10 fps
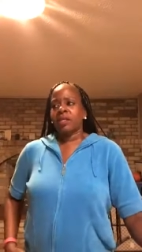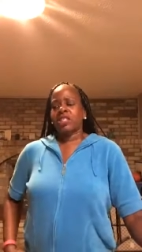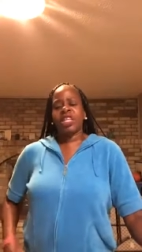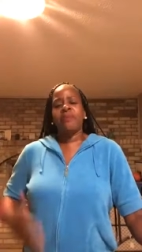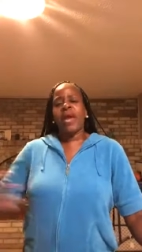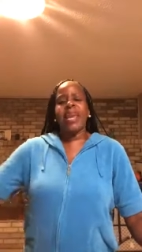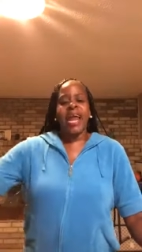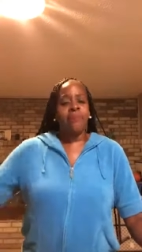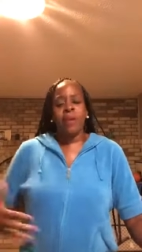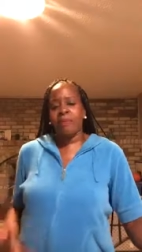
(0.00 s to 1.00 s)
She may
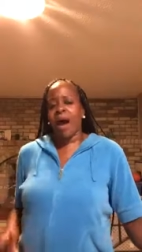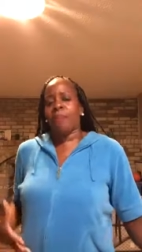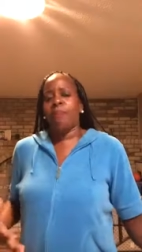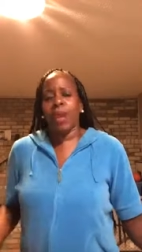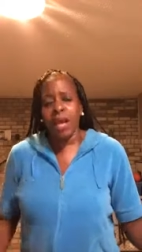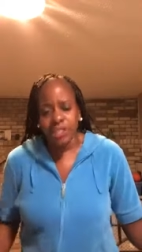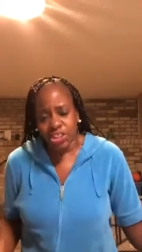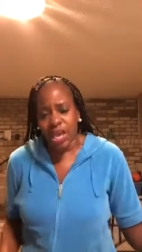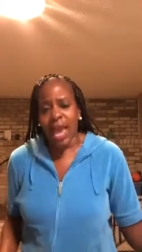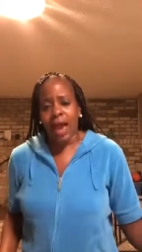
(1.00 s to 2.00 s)
not have been my blood
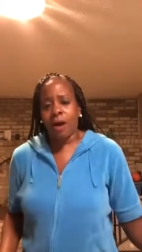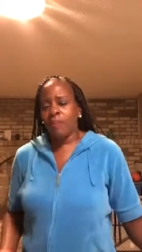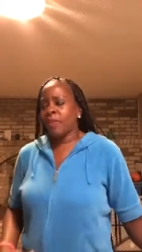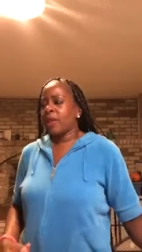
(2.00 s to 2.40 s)
child,